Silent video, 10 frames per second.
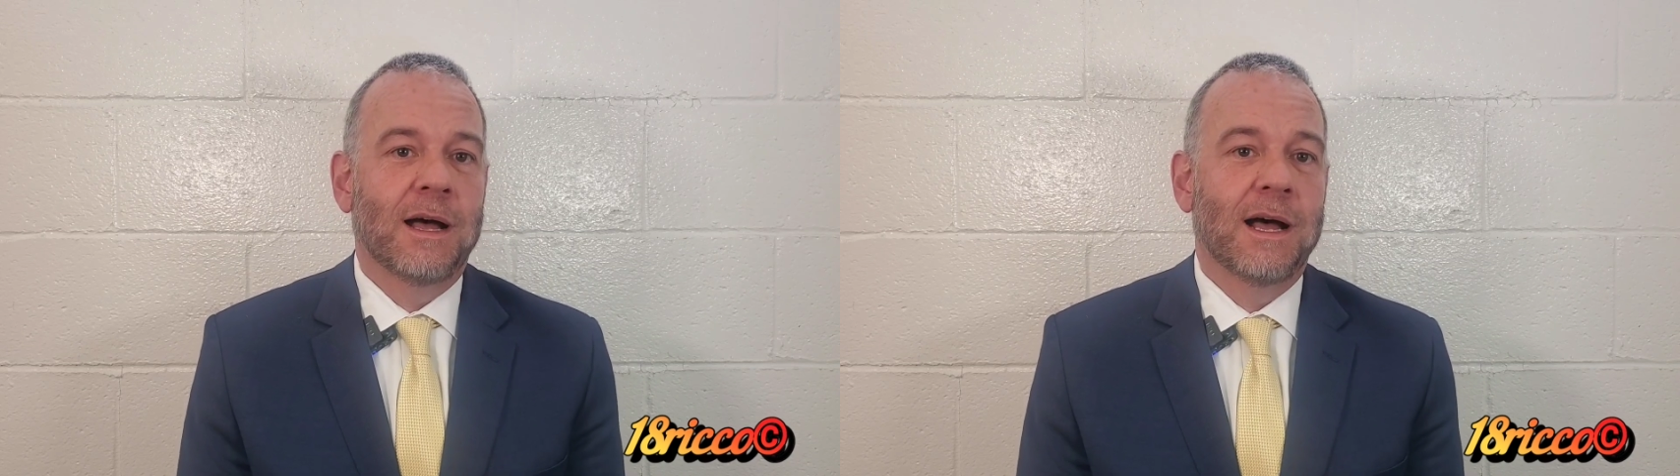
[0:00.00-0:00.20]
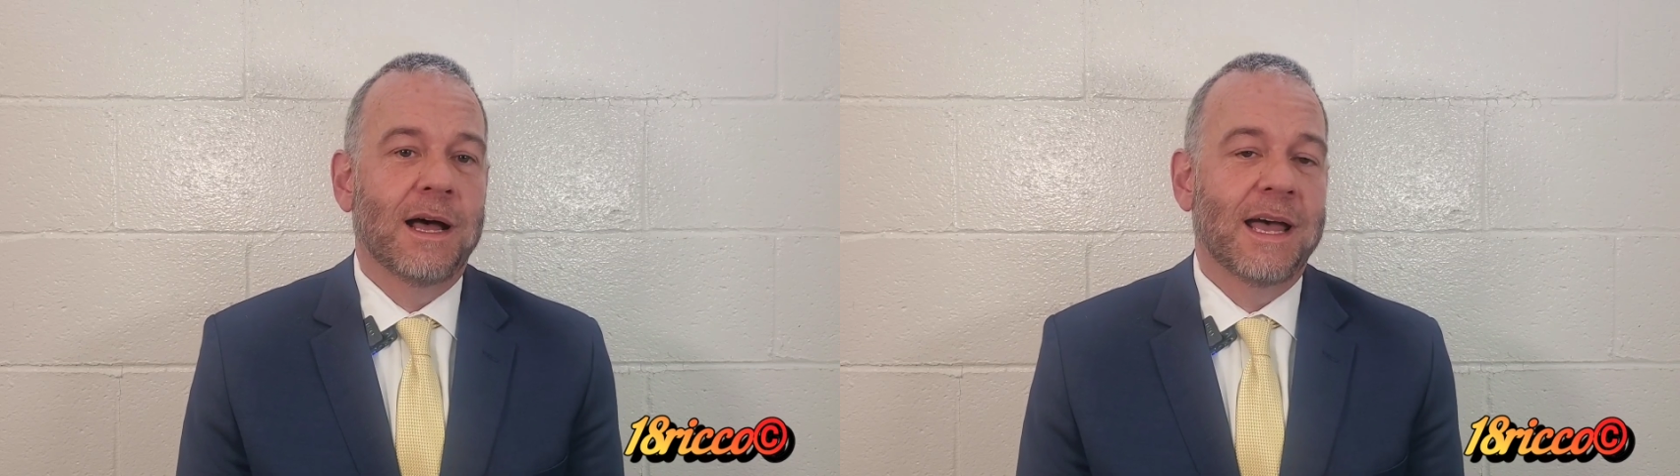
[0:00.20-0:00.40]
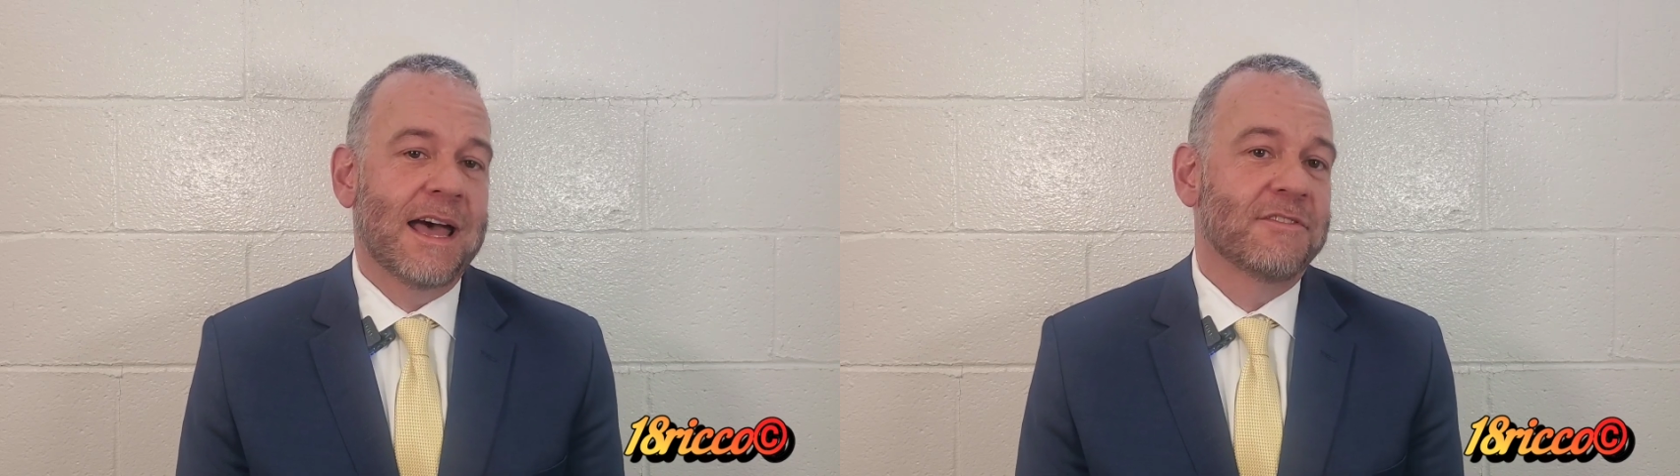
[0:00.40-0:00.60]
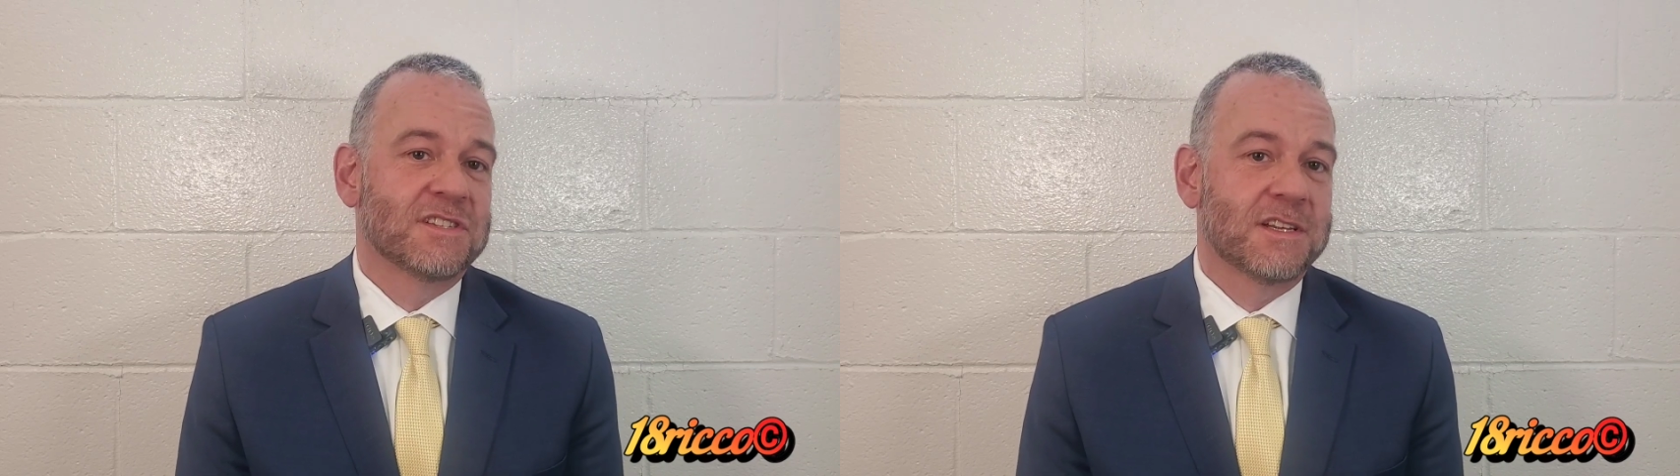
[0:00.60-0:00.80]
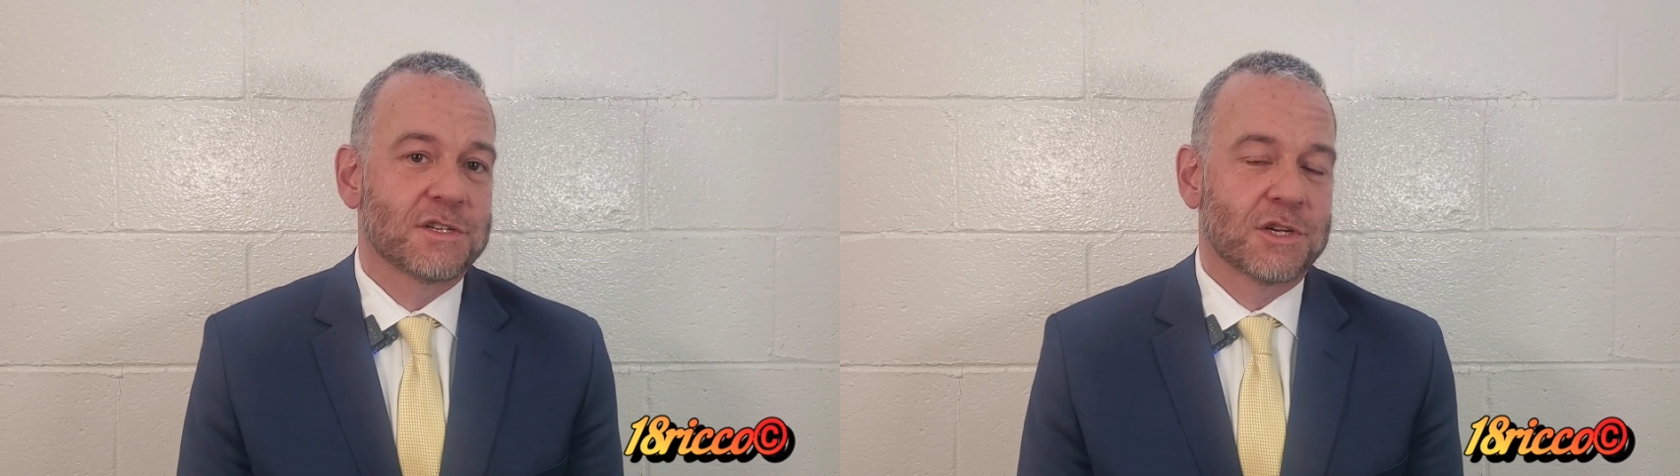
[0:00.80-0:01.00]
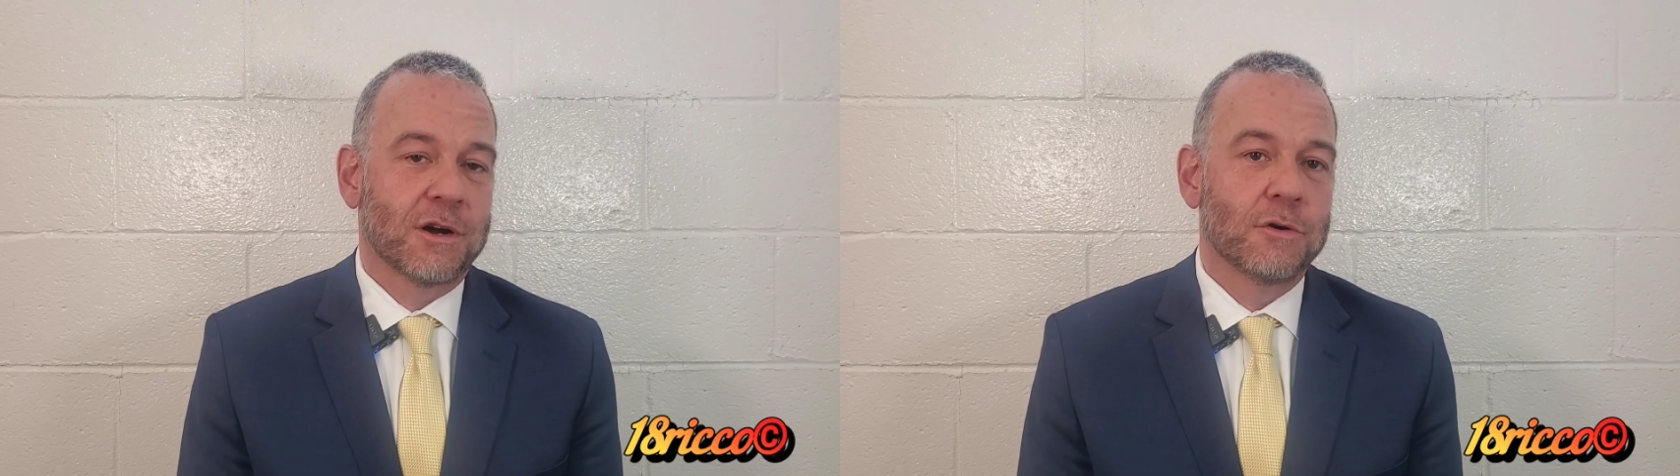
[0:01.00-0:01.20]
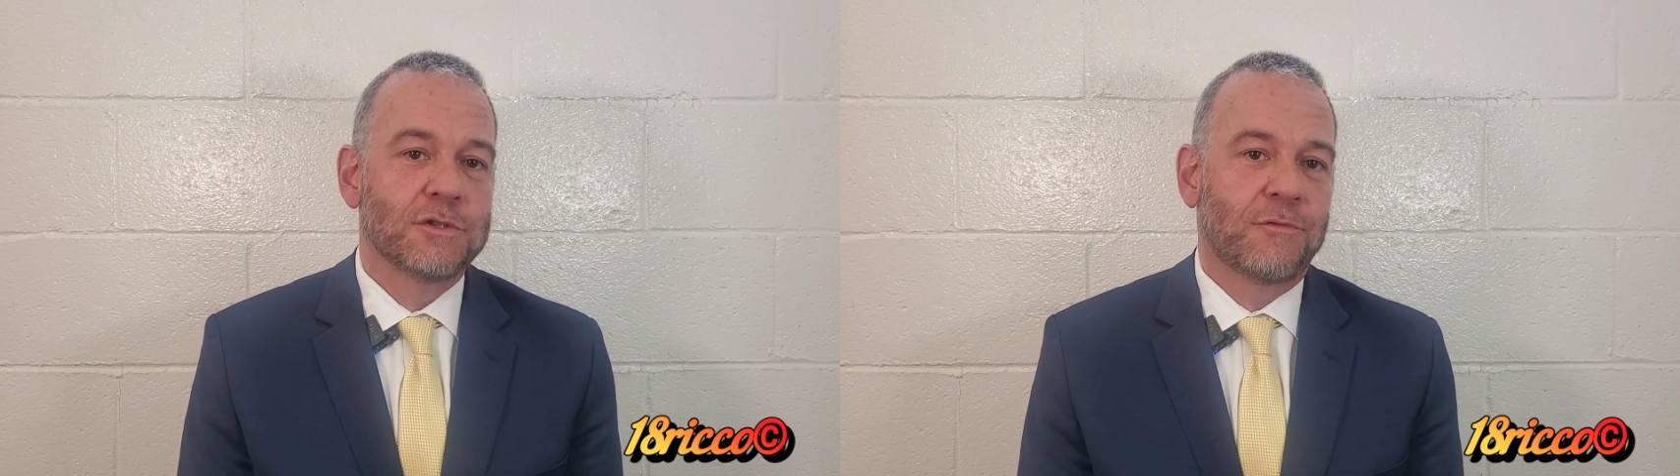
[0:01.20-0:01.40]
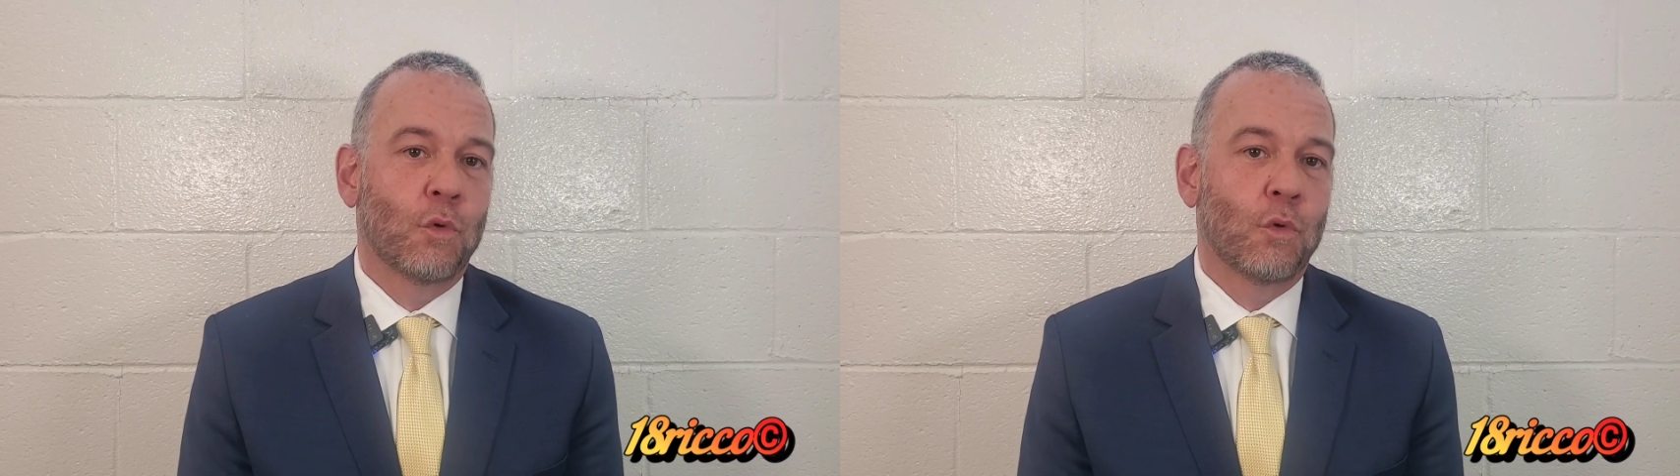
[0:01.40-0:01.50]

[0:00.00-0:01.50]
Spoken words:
I have a sister who's